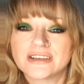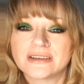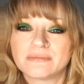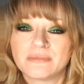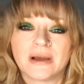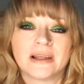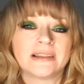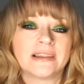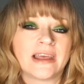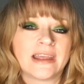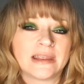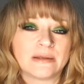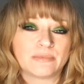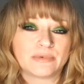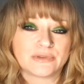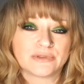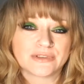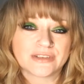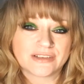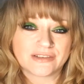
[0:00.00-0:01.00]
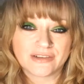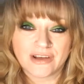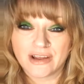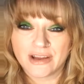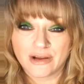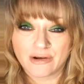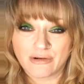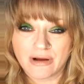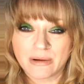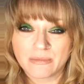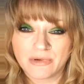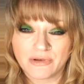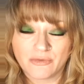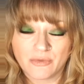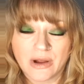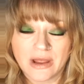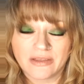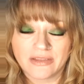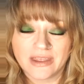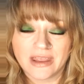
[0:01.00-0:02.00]
at my labelled diagram of
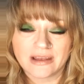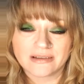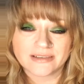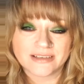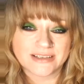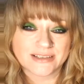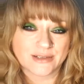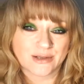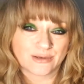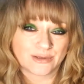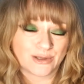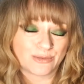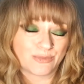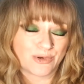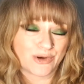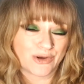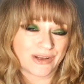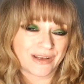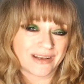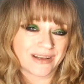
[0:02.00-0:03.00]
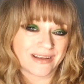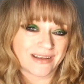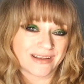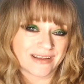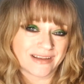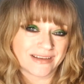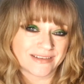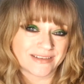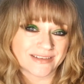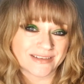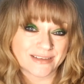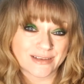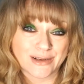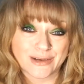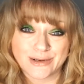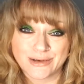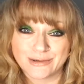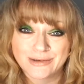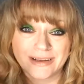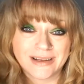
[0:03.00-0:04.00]
where the antisolar point is.
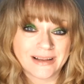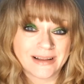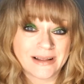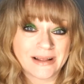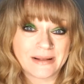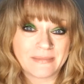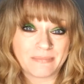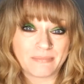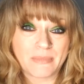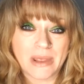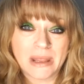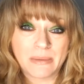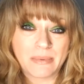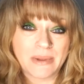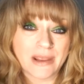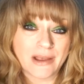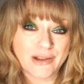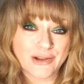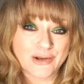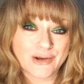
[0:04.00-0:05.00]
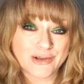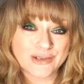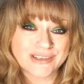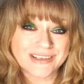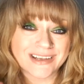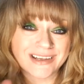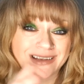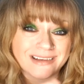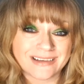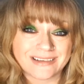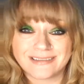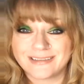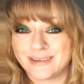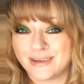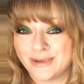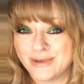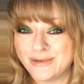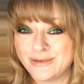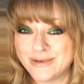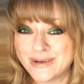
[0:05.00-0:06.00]
So maybe I got it.
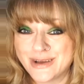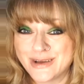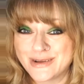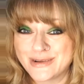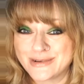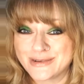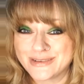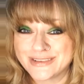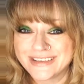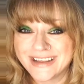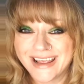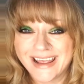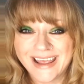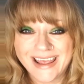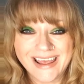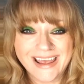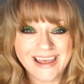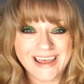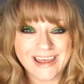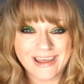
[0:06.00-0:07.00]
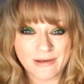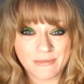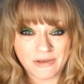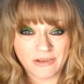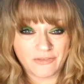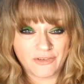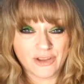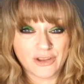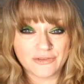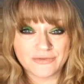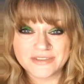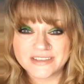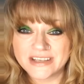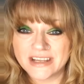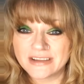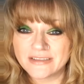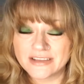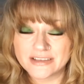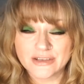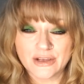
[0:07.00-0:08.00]
Who knows? If you've
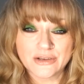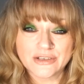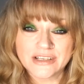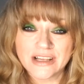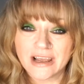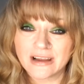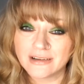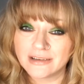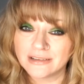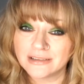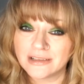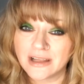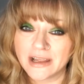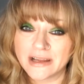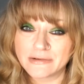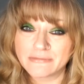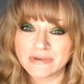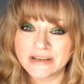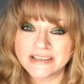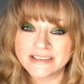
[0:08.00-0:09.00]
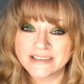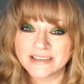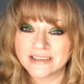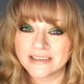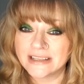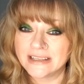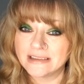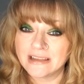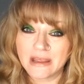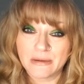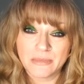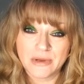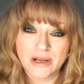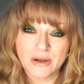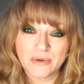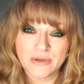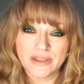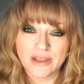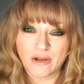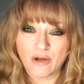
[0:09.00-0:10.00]
seen the zodiacal light recently, let me know
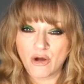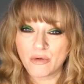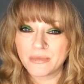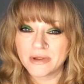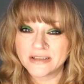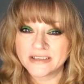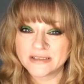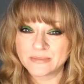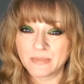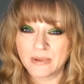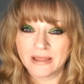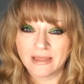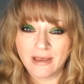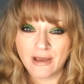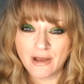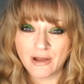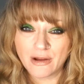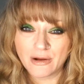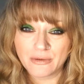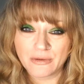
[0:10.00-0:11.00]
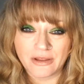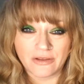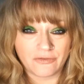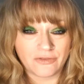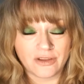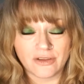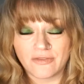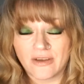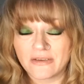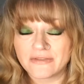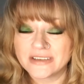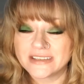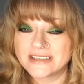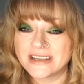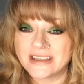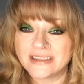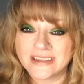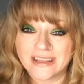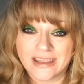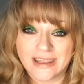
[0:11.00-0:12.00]
in the comments below. If you've ever
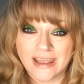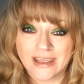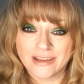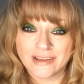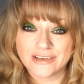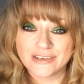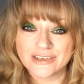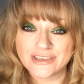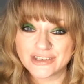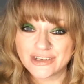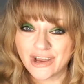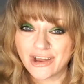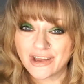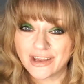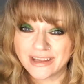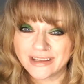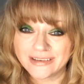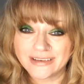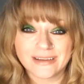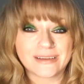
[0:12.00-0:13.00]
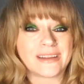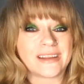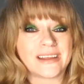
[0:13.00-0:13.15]
seen the Gegenschein